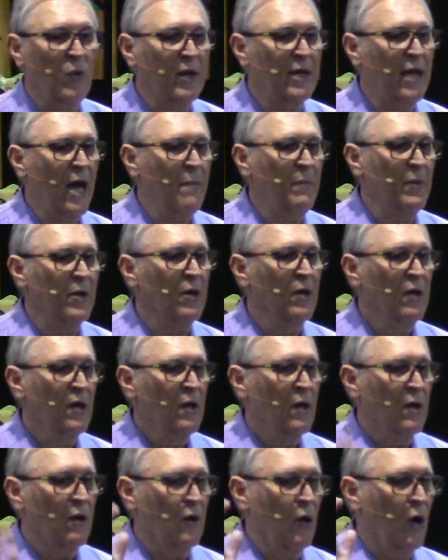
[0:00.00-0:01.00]
what happened?
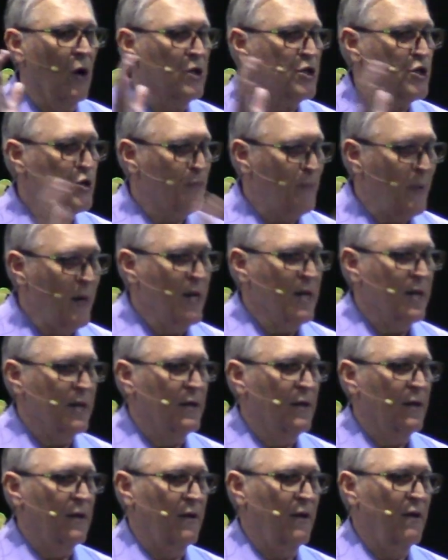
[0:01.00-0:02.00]
God
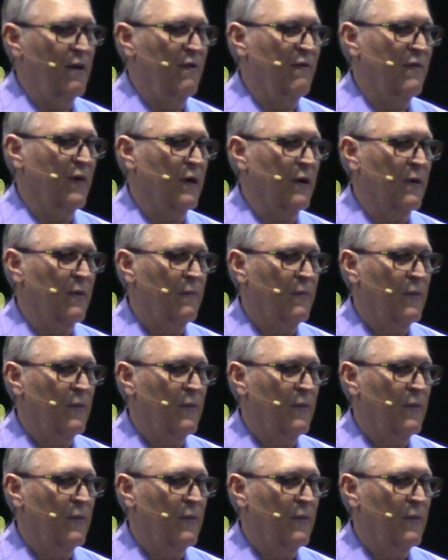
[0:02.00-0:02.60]
spared Nineveh.